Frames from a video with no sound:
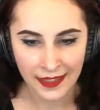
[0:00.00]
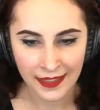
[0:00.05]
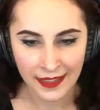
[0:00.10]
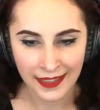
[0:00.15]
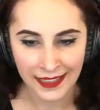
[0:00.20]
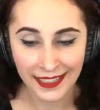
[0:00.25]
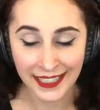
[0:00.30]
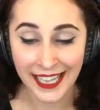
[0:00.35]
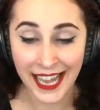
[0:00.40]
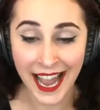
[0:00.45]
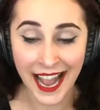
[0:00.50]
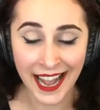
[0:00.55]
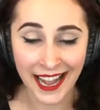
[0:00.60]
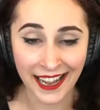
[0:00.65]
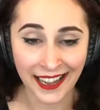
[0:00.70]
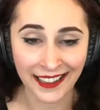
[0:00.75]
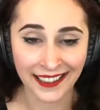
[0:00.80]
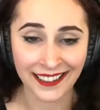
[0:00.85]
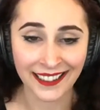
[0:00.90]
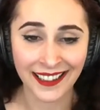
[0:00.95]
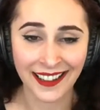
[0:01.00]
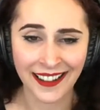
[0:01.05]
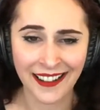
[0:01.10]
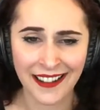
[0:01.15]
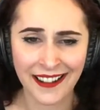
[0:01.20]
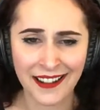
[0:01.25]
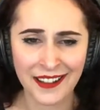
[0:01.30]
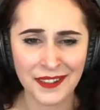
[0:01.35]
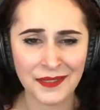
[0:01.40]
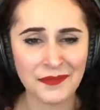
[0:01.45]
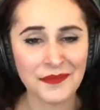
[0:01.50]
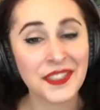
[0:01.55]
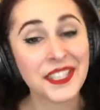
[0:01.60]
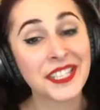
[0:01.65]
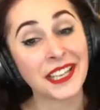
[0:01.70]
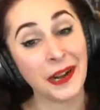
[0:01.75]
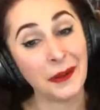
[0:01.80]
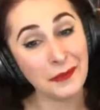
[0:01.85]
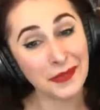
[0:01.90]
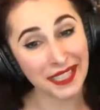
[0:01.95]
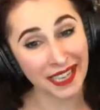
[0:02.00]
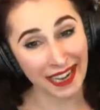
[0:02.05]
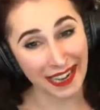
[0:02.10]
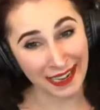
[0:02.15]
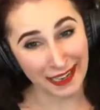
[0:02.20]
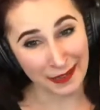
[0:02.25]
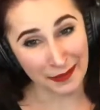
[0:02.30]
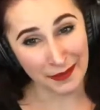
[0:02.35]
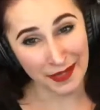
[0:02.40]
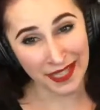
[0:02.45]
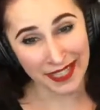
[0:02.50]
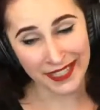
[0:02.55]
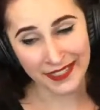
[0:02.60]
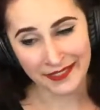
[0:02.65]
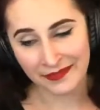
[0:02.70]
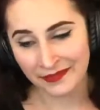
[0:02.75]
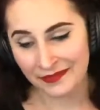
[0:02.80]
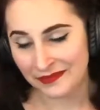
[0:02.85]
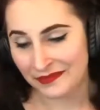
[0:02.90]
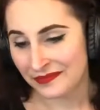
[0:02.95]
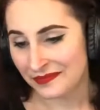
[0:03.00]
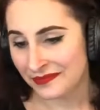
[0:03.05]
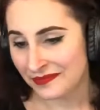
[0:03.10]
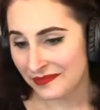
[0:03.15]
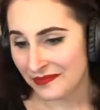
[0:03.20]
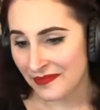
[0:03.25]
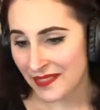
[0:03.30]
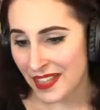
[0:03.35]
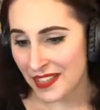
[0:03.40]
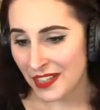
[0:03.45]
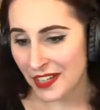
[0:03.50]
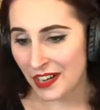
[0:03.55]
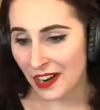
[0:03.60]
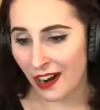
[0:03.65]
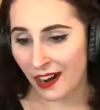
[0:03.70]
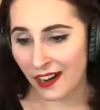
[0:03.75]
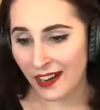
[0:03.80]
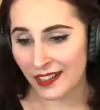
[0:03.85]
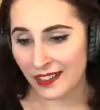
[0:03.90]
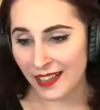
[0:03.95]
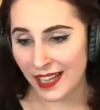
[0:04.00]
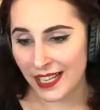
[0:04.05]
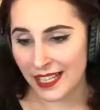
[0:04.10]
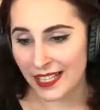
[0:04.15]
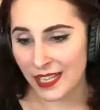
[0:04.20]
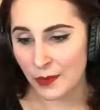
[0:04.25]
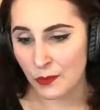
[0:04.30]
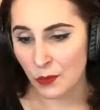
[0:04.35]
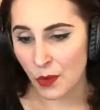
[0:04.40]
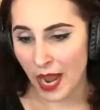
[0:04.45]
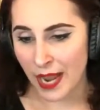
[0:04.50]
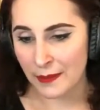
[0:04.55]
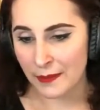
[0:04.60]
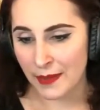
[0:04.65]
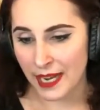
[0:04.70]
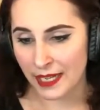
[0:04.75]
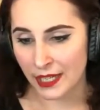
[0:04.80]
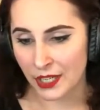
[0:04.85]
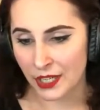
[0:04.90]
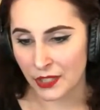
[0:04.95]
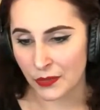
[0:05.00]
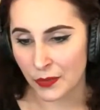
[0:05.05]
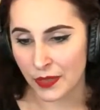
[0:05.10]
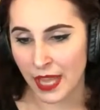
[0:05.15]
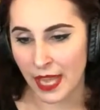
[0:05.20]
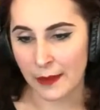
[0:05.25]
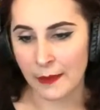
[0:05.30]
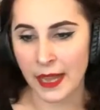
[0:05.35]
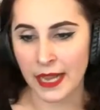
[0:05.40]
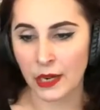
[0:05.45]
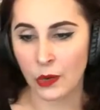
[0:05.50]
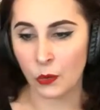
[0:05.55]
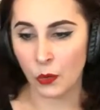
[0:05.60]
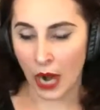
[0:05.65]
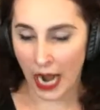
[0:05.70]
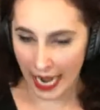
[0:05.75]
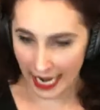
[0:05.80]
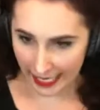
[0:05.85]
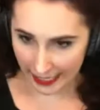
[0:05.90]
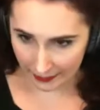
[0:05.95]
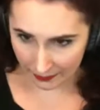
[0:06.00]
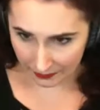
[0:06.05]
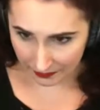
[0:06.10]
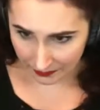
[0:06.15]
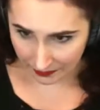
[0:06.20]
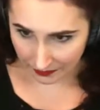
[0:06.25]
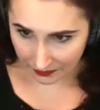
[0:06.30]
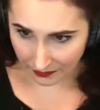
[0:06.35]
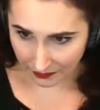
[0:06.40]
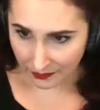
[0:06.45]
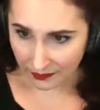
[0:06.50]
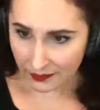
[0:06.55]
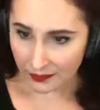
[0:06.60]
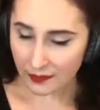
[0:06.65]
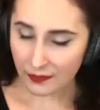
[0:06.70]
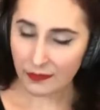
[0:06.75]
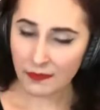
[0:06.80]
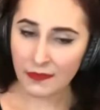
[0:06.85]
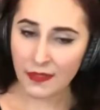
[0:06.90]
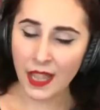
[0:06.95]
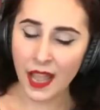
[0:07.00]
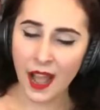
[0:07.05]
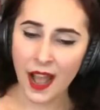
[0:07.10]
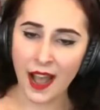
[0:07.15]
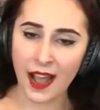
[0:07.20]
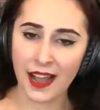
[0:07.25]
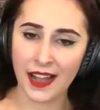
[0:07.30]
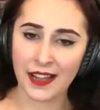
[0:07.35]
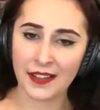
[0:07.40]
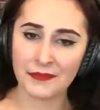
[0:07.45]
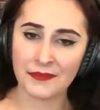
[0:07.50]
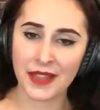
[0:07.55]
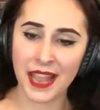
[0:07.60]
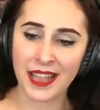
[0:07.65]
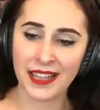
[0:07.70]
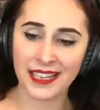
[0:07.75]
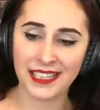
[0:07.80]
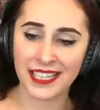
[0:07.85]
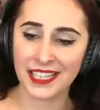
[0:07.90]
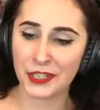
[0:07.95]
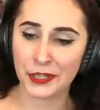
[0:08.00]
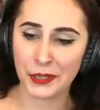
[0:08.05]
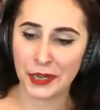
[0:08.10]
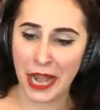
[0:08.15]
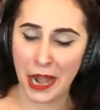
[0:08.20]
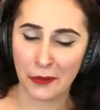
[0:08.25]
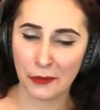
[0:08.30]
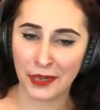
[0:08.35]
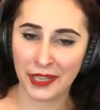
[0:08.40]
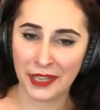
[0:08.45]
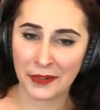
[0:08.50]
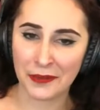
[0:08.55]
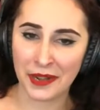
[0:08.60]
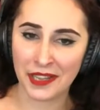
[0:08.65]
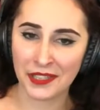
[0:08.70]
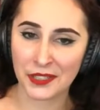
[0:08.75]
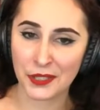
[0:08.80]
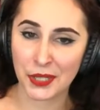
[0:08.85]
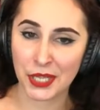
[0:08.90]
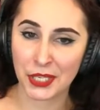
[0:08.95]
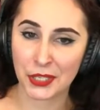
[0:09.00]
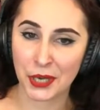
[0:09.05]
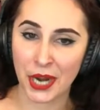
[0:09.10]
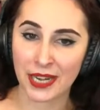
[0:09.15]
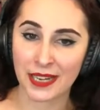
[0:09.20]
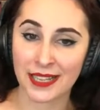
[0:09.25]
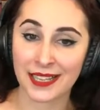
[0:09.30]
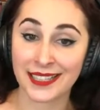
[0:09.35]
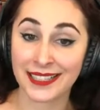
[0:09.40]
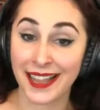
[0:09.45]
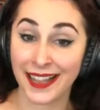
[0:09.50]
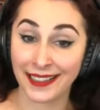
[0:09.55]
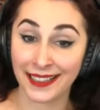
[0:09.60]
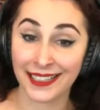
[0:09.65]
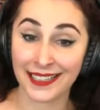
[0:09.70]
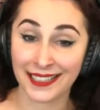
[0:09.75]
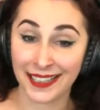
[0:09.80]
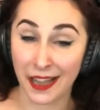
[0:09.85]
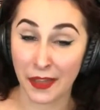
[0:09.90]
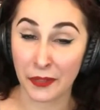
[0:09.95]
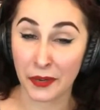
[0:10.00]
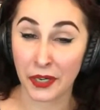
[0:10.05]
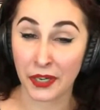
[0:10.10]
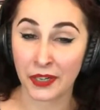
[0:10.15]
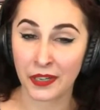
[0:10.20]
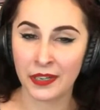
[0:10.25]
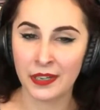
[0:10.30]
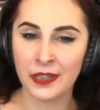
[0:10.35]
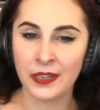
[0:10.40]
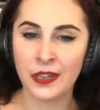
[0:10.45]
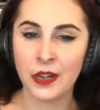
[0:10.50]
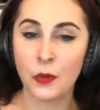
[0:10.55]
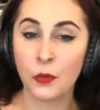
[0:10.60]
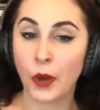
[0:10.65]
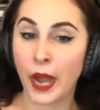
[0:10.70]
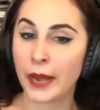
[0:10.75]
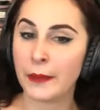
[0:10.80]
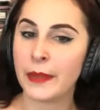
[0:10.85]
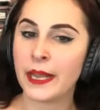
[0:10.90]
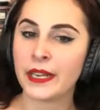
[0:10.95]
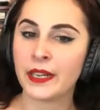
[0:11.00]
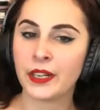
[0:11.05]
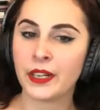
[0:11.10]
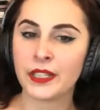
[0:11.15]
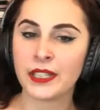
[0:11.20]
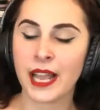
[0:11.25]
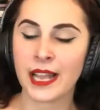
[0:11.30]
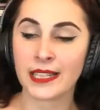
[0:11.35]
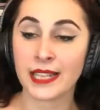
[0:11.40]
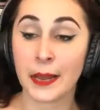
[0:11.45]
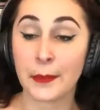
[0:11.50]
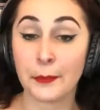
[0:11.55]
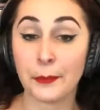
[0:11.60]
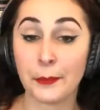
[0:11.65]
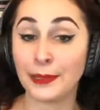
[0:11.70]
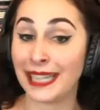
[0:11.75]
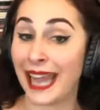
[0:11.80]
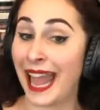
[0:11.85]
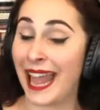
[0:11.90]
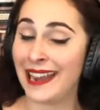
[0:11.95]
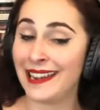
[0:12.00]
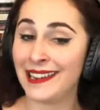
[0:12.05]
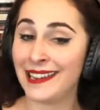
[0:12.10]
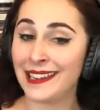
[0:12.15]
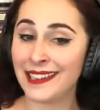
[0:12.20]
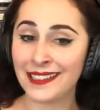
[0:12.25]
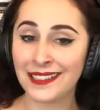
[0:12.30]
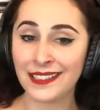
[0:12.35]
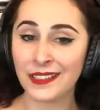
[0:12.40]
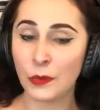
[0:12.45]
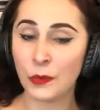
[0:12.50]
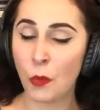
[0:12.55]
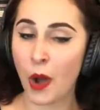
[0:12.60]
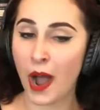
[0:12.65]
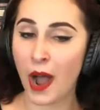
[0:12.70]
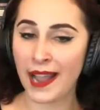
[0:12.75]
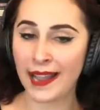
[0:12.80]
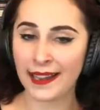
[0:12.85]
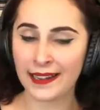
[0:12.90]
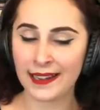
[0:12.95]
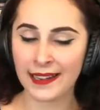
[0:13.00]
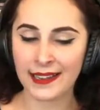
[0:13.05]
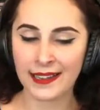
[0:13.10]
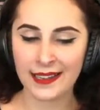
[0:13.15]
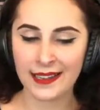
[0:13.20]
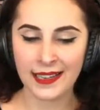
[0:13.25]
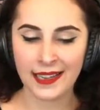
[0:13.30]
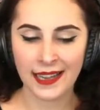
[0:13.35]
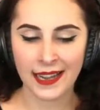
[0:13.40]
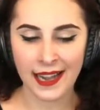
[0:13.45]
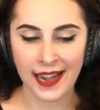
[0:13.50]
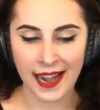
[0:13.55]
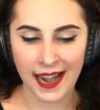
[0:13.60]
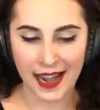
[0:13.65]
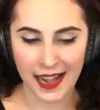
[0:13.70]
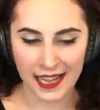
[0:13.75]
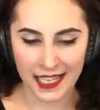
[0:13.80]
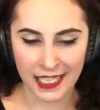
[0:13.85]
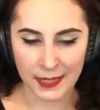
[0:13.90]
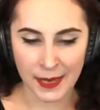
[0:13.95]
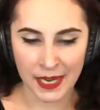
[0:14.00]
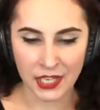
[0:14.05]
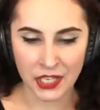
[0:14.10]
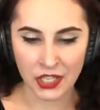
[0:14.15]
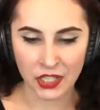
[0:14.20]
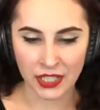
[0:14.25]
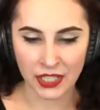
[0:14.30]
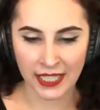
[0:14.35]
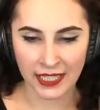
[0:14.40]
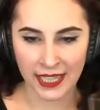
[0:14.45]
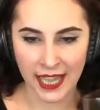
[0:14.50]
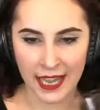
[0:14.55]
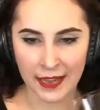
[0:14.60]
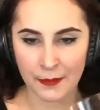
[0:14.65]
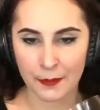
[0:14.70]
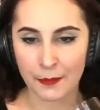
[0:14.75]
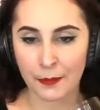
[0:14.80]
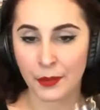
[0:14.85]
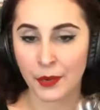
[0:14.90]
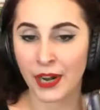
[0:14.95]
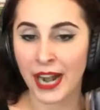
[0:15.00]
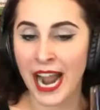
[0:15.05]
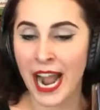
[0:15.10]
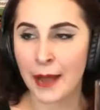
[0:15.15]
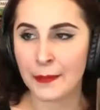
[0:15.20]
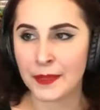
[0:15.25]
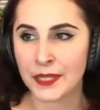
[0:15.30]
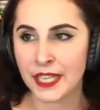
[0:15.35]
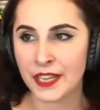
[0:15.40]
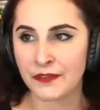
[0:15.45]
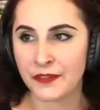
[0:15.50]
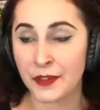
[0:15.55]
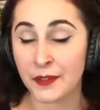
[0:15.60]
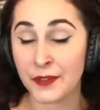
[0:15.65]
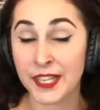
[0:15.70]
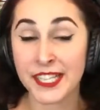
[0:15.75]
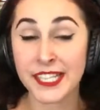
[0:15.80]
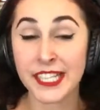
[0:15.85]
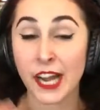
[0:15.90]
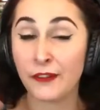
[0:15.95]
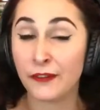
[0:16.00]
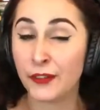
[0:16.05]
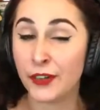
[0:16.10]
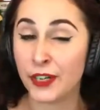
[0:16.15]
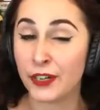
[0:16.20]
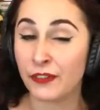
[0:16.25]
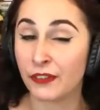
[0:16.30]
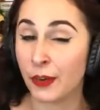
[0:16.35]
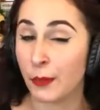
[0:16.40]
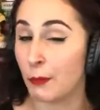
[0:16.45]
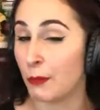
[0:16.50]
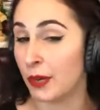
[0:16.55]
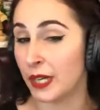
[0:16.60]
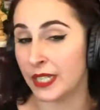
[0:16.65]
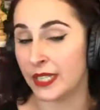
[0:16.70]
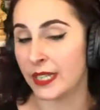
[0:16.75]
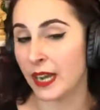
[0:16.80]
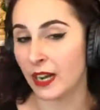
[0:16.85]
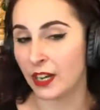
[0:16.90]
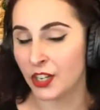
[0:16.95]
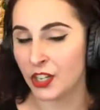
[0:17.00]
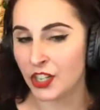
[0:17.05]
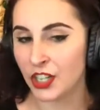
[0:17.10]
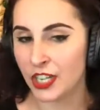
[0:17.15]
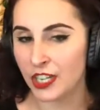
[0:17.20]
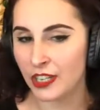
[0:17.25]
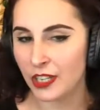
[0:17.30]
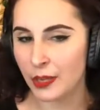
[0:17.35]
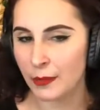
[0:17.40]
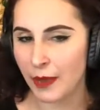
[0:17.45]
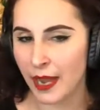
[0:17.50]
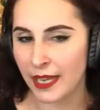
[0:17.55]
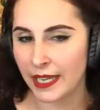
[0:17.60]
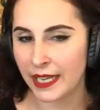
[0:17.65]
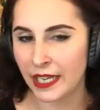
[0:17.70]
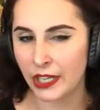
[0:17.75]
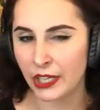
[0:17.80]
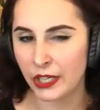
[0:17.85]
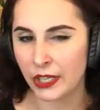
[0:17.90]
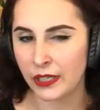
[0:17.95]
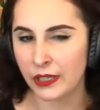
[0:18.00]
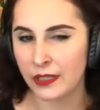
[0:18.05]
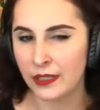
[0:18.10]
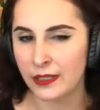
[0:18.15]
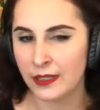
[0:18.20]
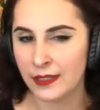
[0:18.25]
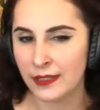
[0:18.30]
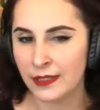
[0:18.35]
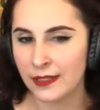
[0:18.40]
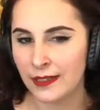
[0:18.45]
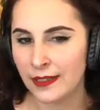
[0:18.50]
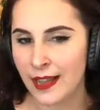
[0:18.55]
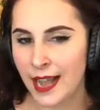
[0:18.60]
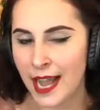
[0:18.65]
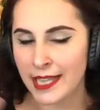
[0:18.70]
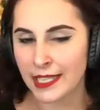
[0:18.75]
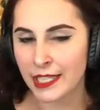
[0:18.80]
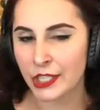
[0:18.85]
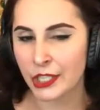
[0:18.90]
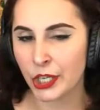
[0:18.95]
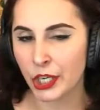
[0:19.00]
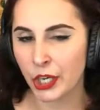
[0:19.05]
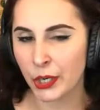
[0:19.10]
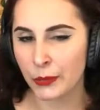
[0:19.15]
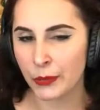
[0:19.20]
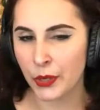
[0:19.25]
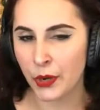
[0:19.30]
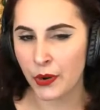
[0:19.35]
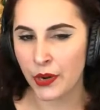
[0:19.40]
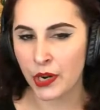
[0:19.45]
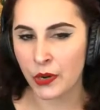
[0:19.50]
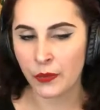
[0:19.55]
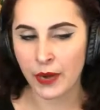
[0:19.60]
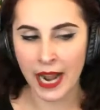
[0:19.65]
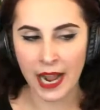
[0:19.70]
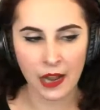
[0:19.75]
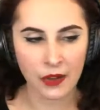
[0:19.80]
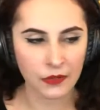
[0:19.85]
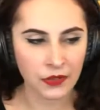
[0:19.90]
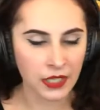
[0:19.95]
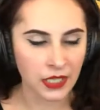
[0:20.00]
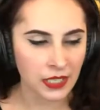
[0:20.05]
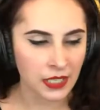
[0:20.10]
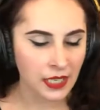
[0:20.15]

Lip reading: Yeah. Sometimes there are like some winemakers when they make a wine, and it didn't turn out really well, so they try to sell it to other winemakers as a blend wine, especially like perhaps if it suffered from reduction, you might hear as a term going around.